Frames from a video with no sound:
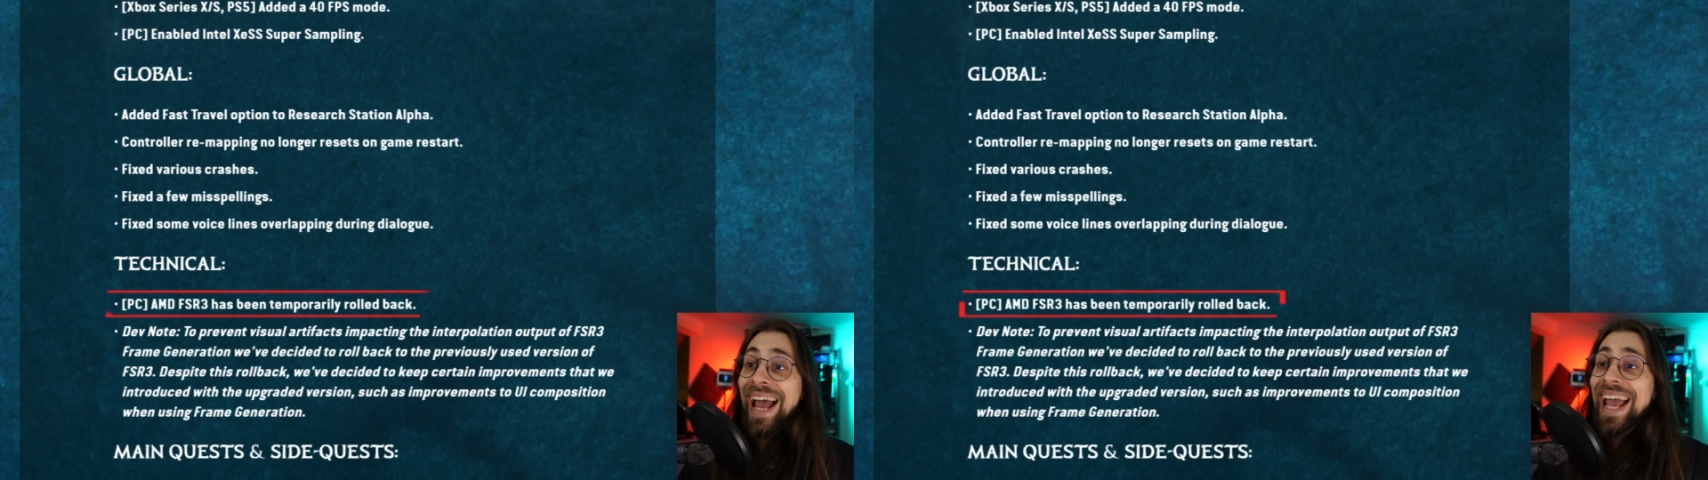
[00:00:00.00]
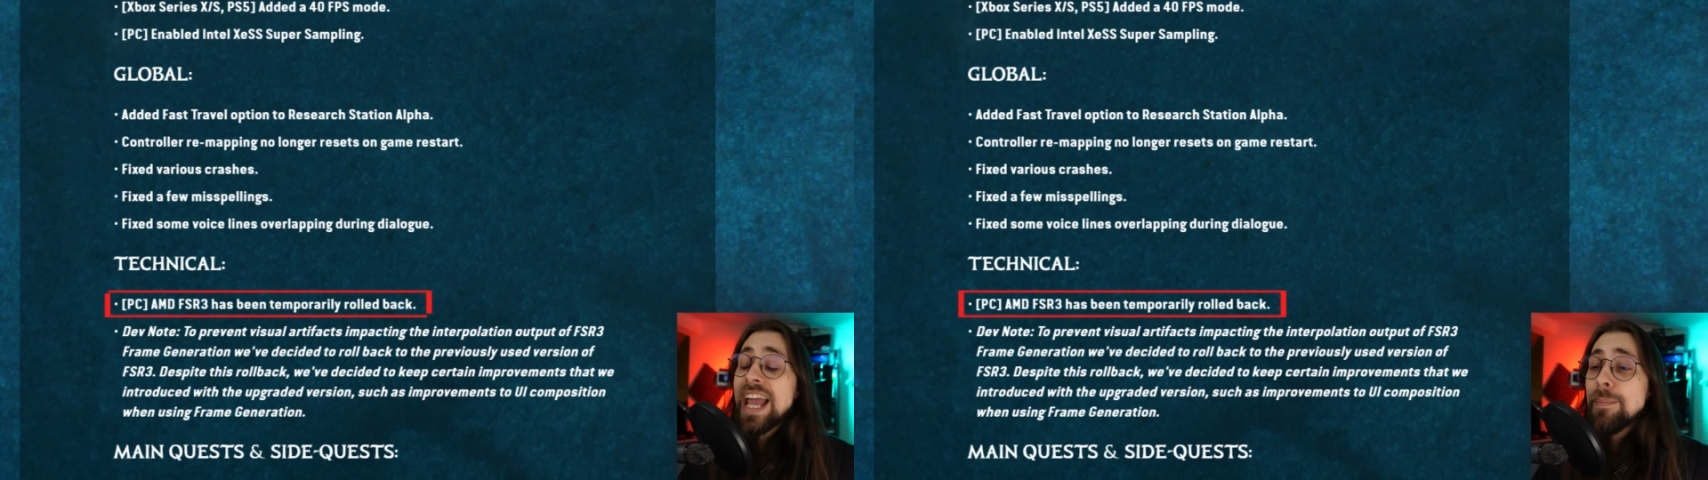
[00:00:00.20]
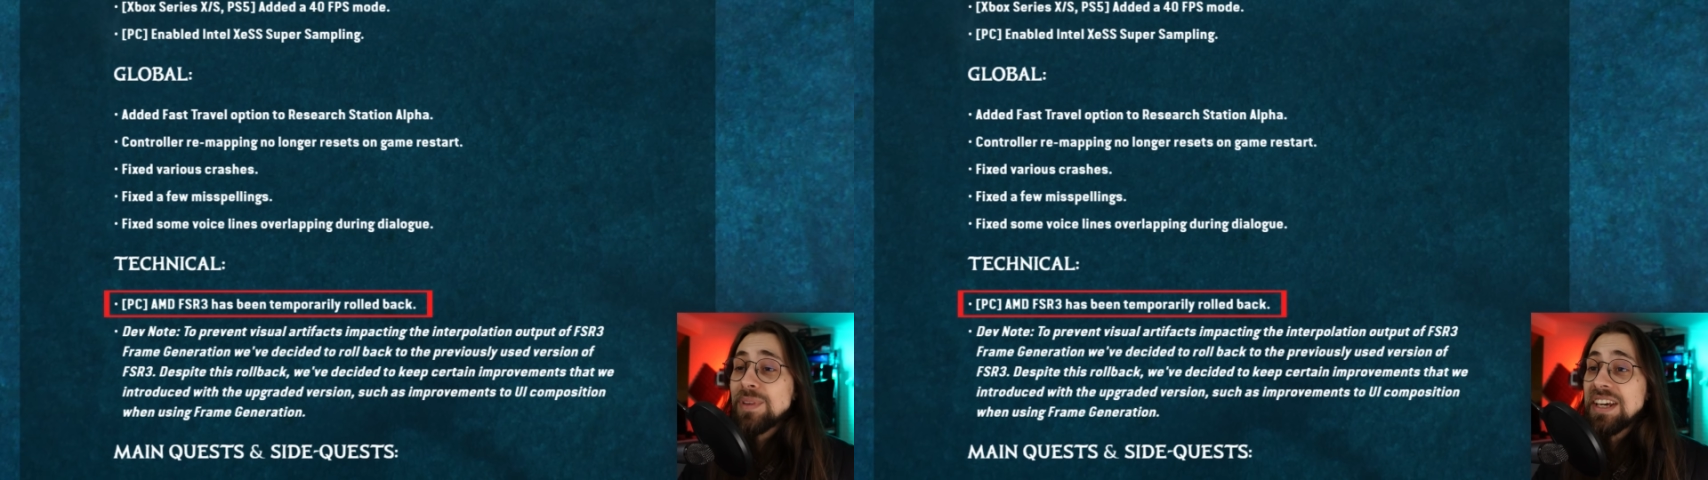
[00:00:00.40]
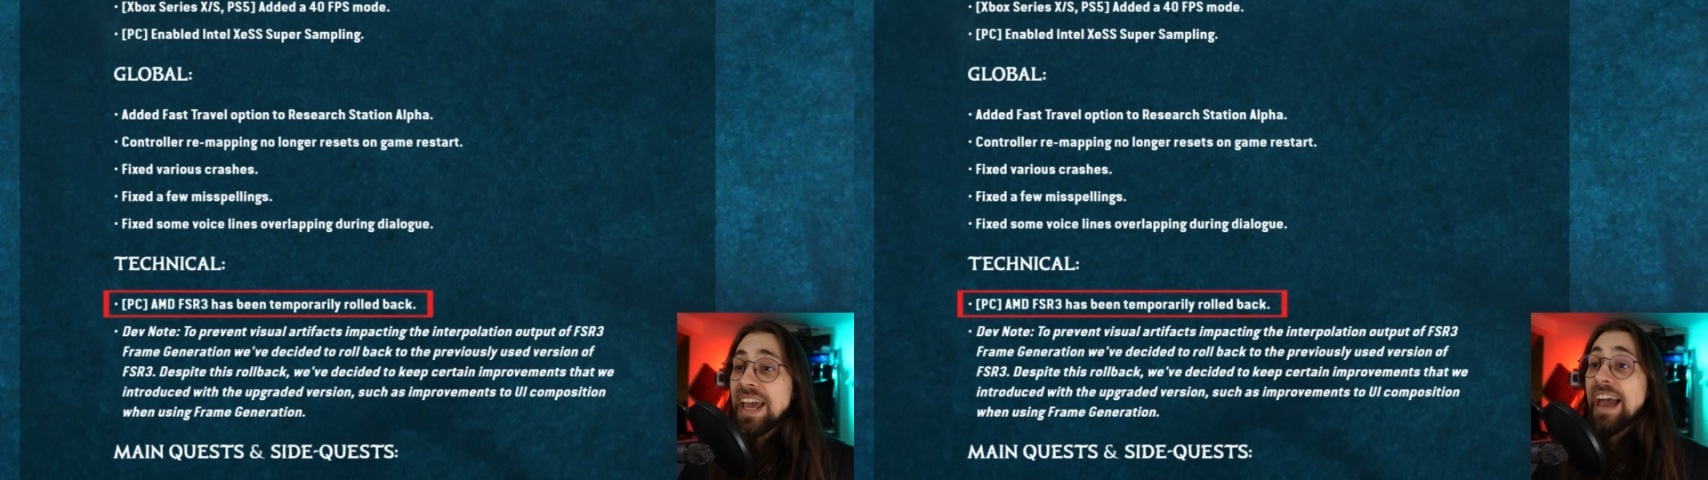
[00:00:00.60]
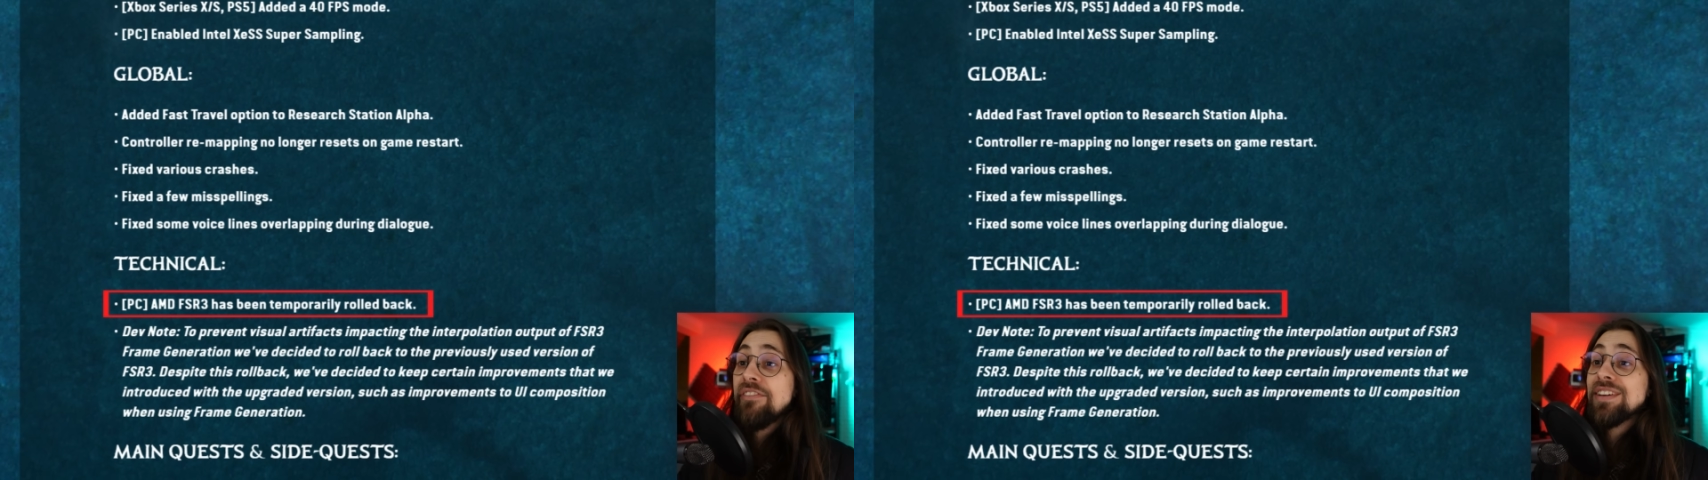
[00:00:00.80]

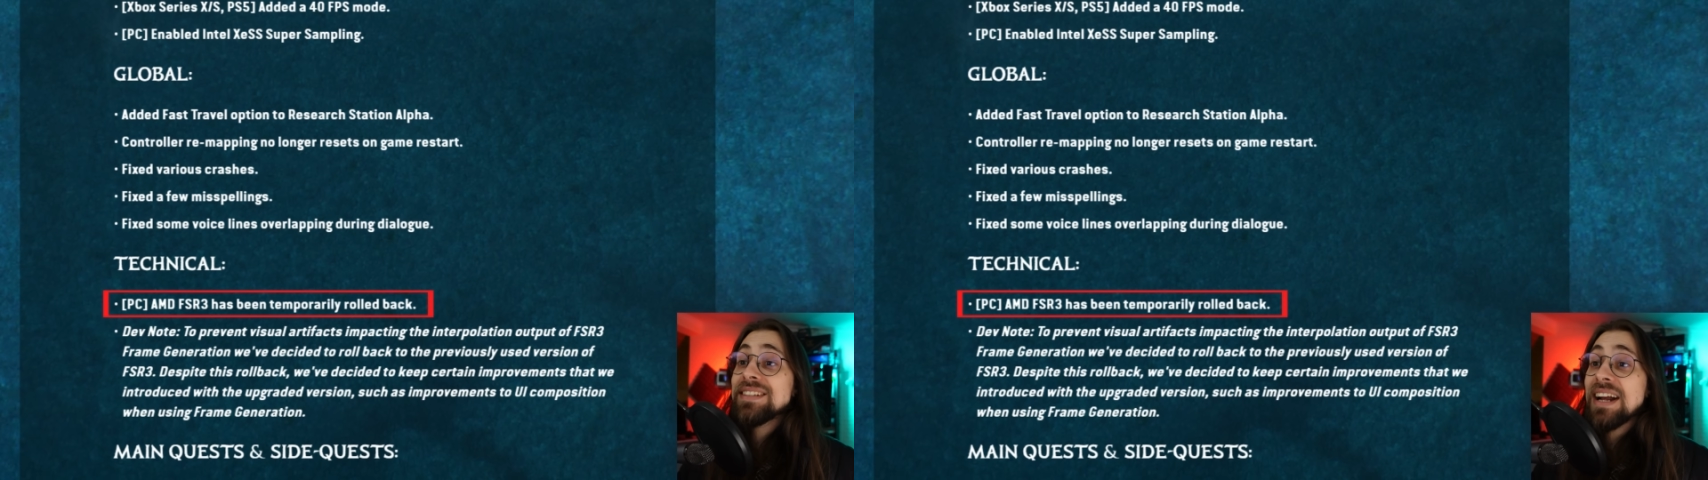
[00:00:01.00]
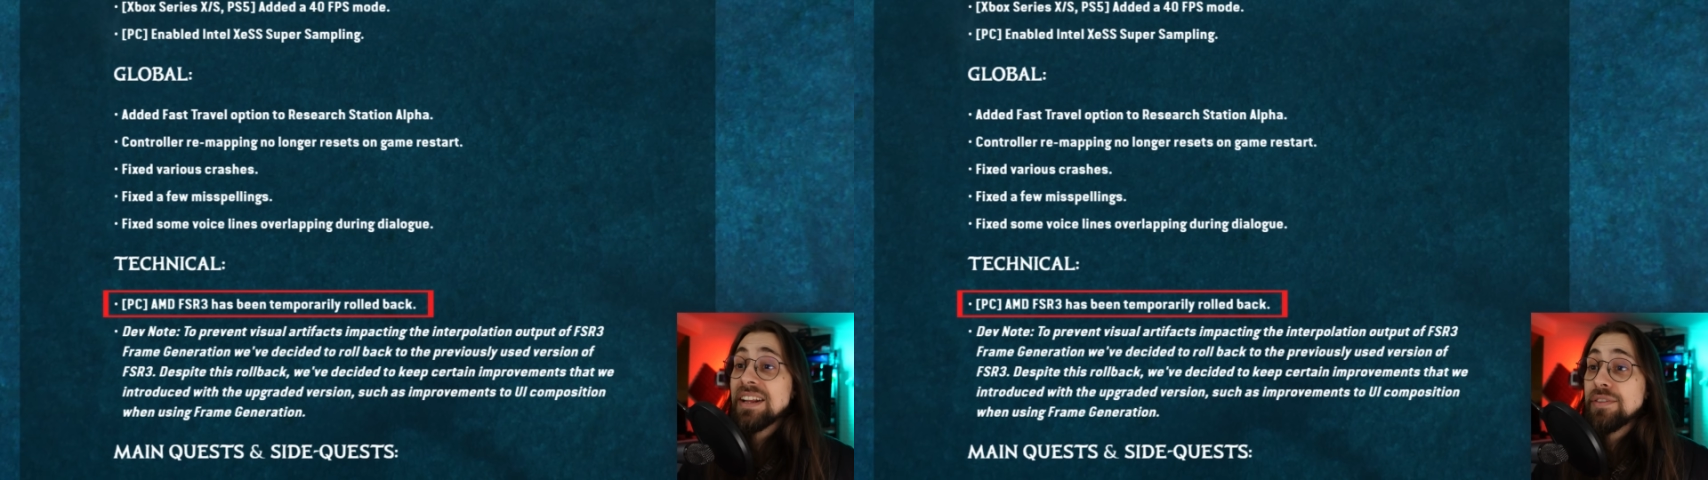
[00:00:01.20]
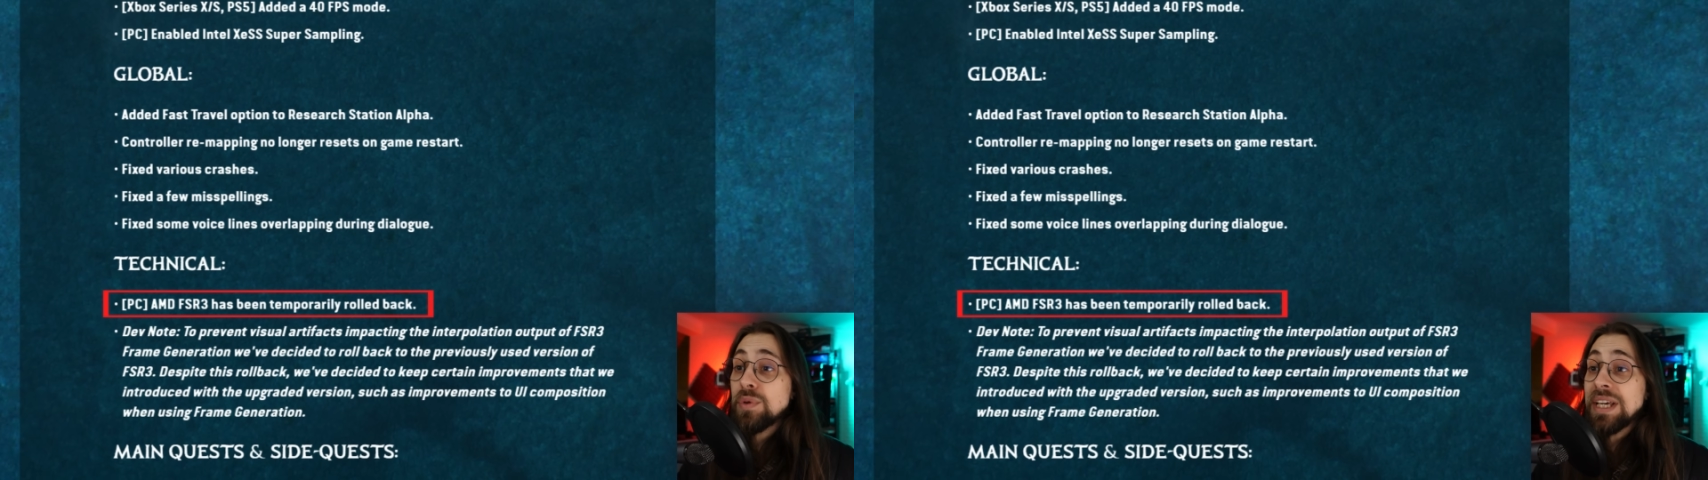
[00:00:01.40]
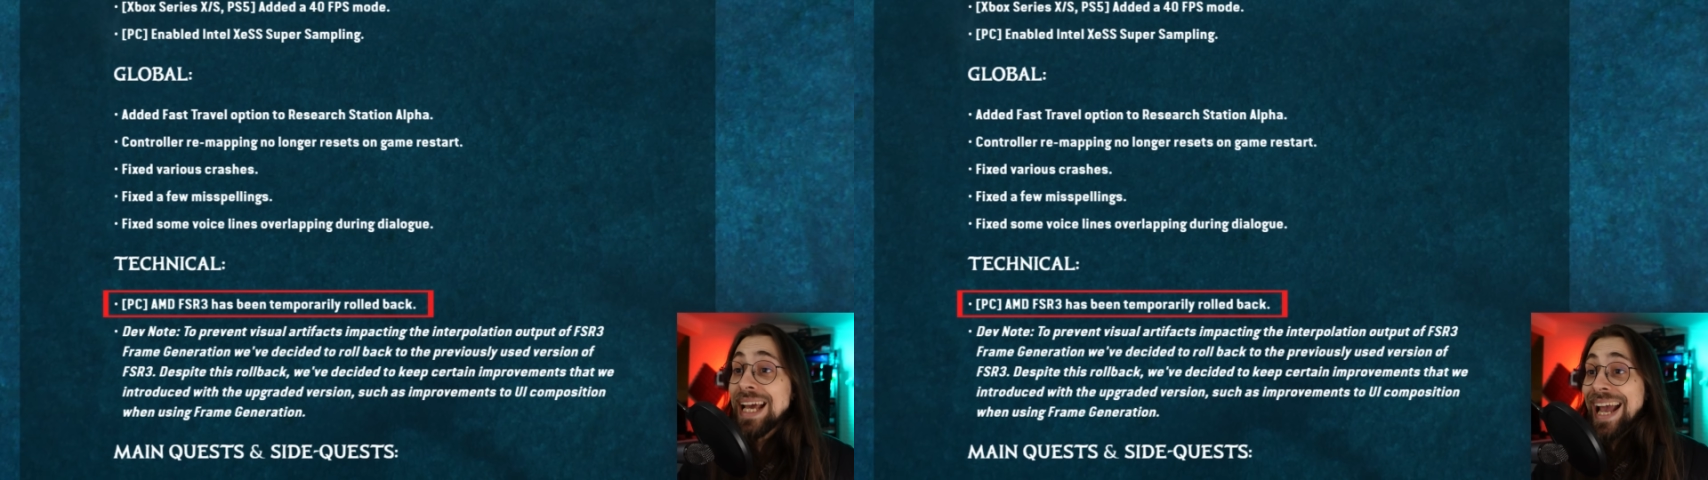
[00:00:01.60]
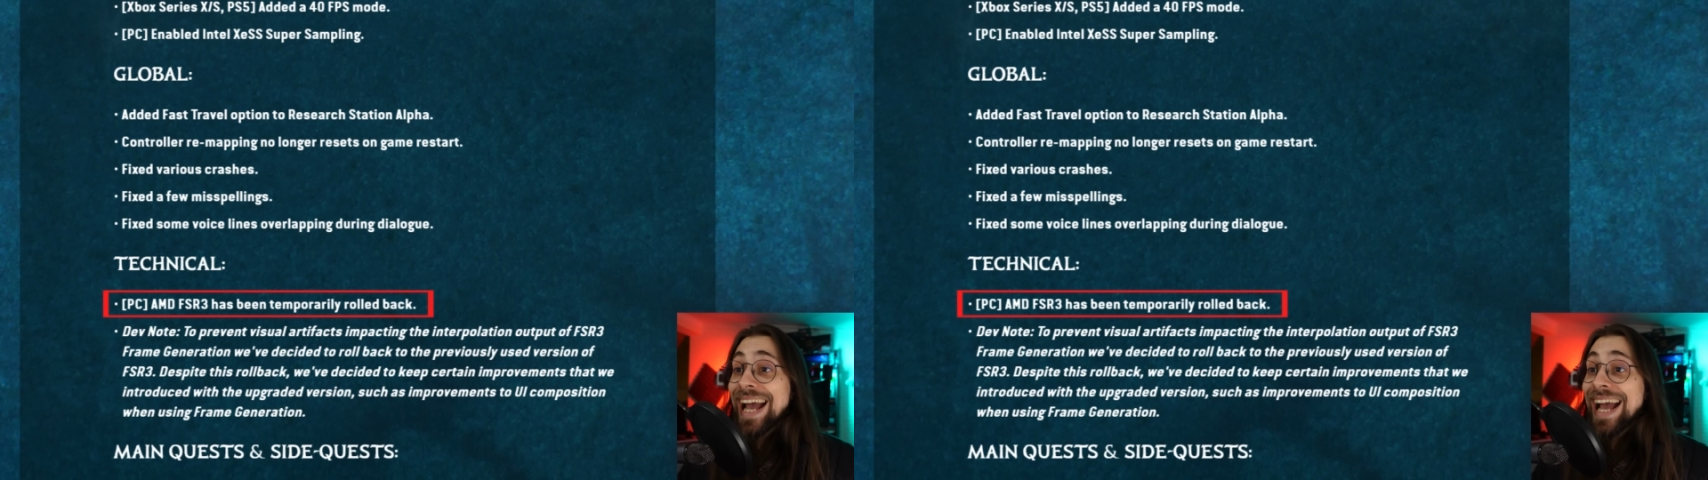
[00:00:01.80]
AMD FSR 3